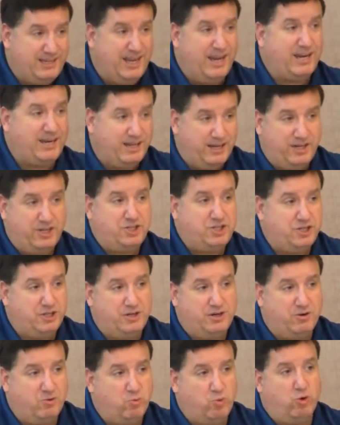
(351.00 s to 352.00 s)
a
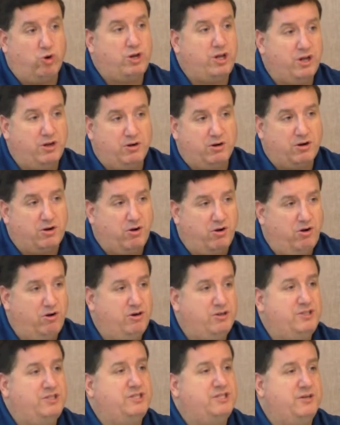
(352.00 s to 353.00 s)
technician or working on
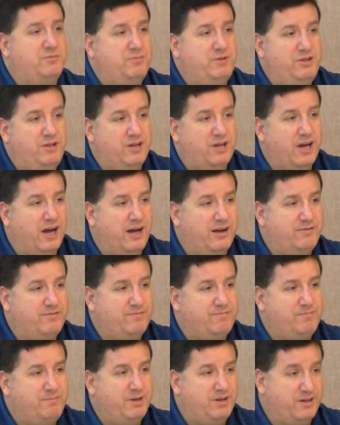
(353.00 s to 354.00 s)
cars is something you got
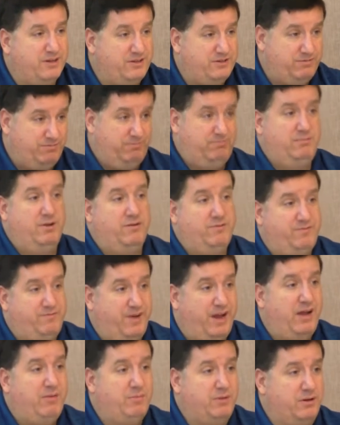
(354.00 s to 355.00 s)
because of
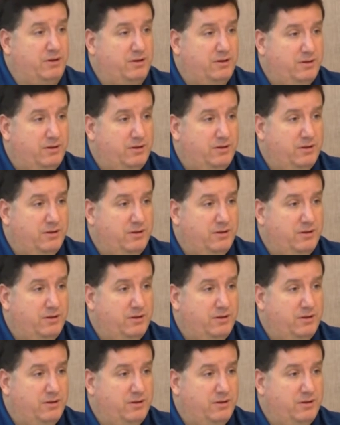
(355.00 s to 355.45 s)
family.